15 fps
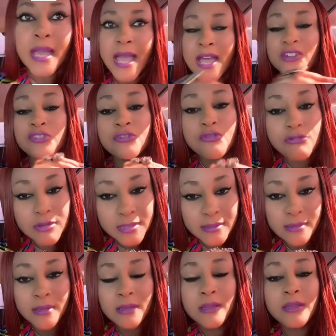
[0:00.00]
and good,
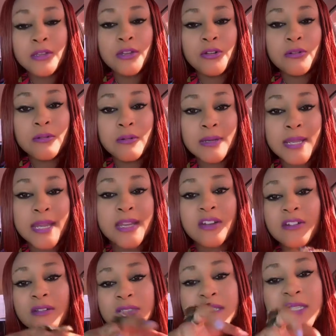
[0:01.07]
you know, that they're
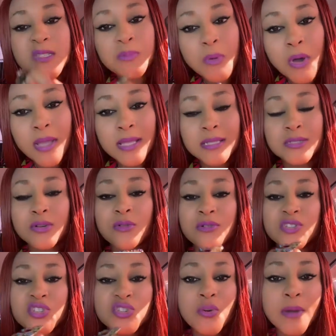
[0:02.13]
not spoiled or
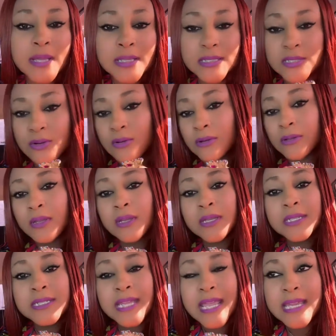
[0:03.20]
soiled or
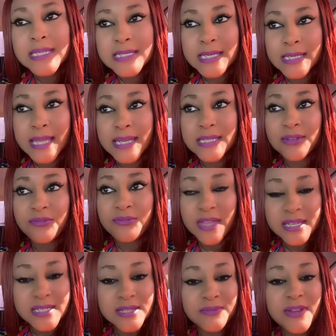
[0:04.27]
tainted and
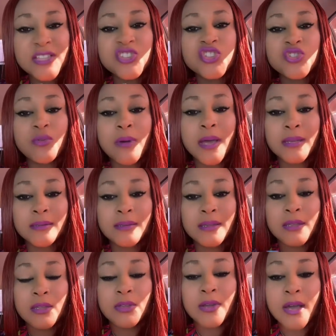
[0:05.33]
defective and so on.
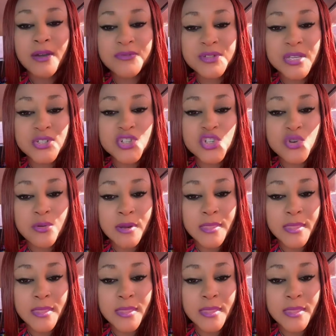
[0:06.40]
You have to ensure